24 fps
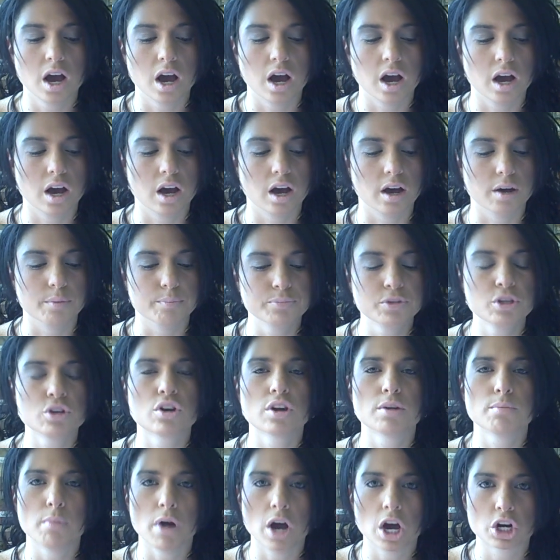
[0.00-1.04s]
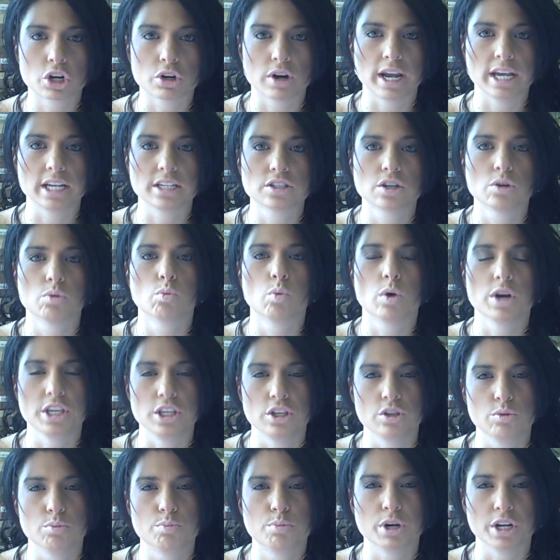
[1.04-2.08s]
um, you can moderate what
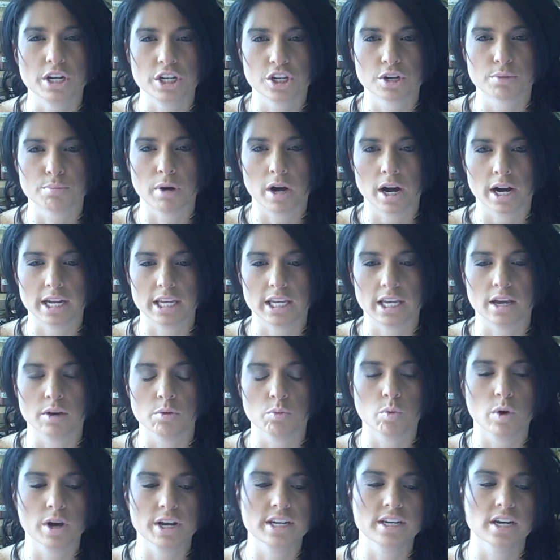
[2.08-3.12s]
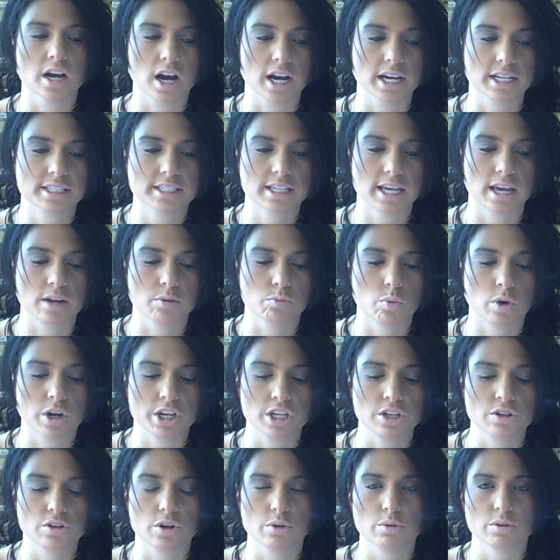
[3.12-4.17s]
you put in your body and what not, and what
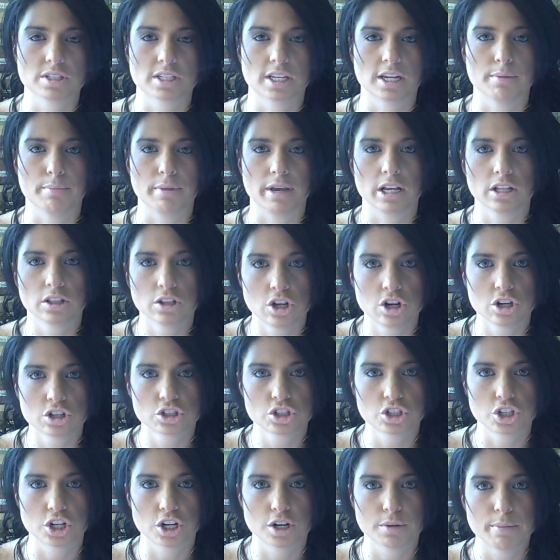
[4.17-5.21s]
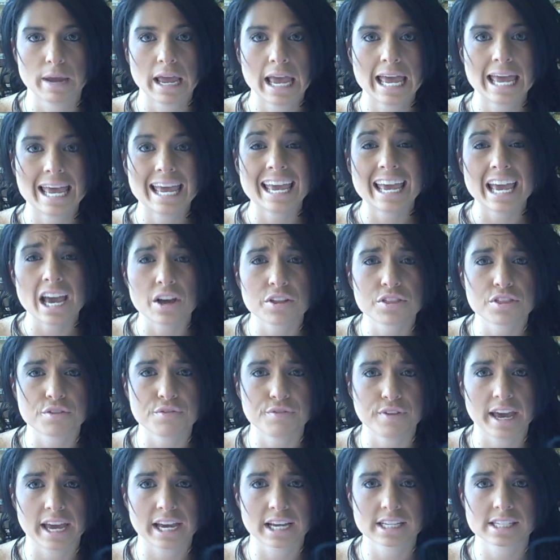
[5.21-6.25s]
you know is going to make long-term health
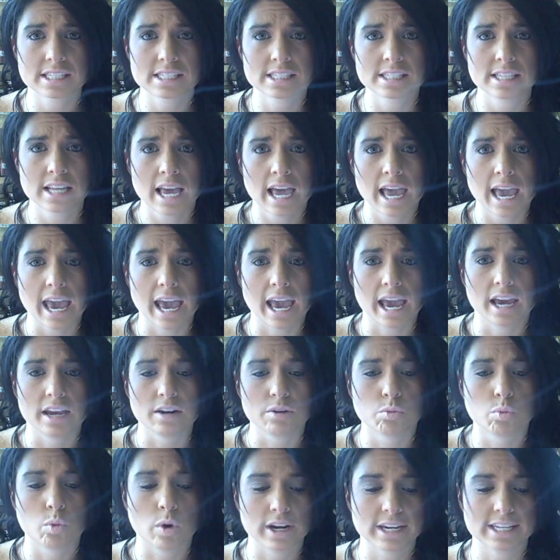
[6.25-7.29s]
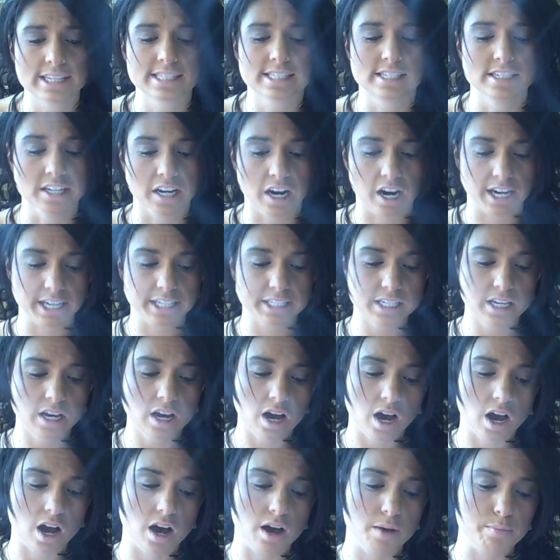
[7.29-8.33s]
effects and what is not.
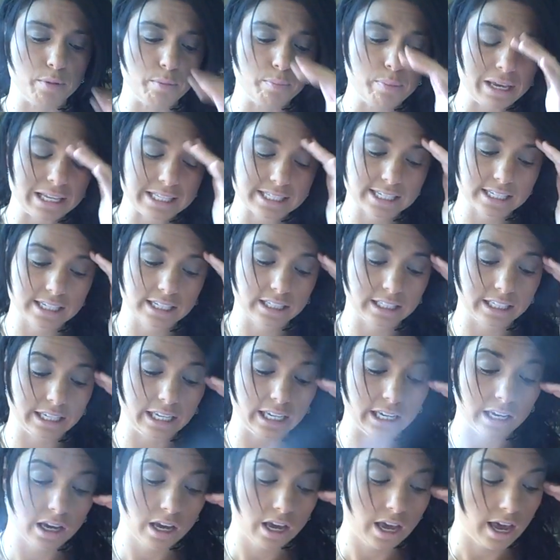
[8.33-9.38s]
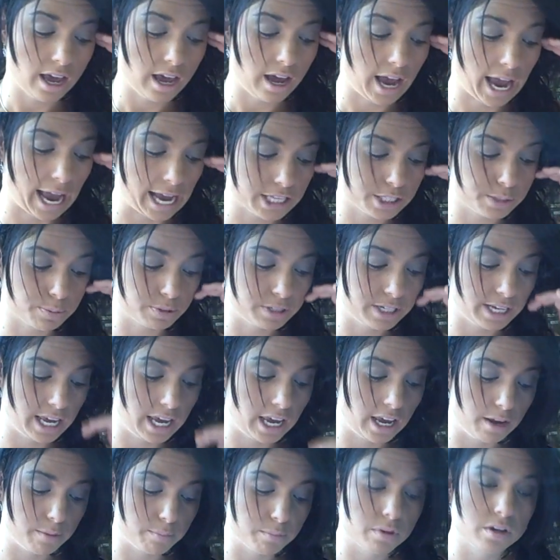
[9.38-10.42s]
Um, and basically,
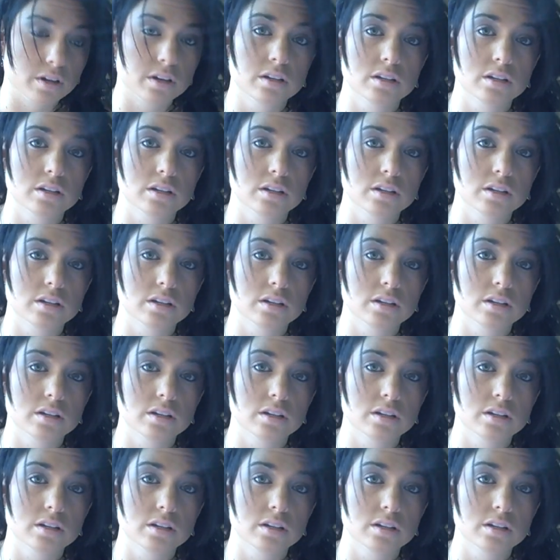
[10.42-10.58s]
aspartame